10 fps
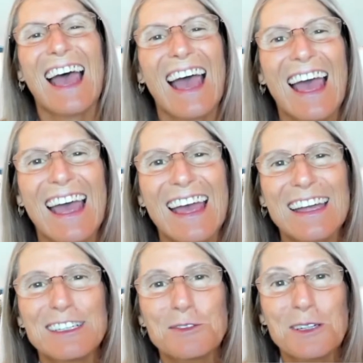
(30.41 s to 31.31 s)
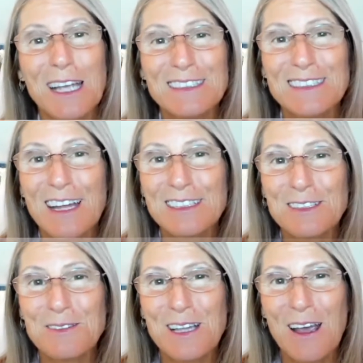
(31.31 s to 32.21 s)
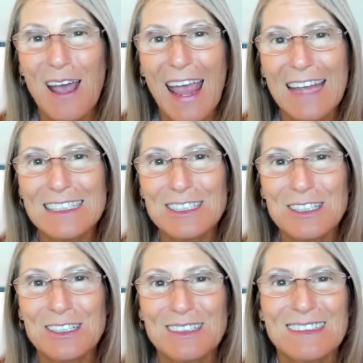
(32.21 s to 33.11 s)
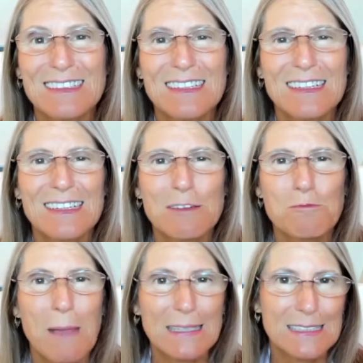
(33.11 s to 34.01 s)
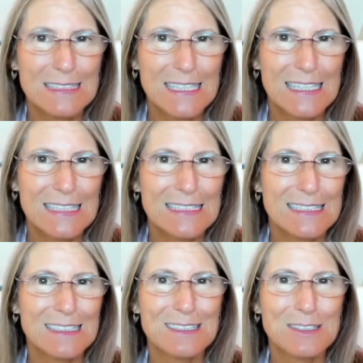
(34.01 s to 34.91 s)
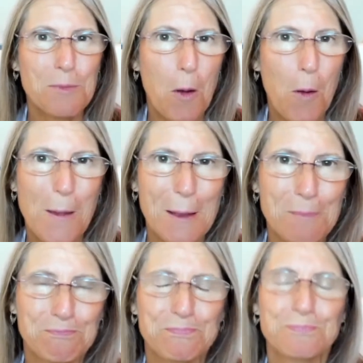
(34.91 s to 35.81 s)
And we'll get started with our angel messages in just a moment.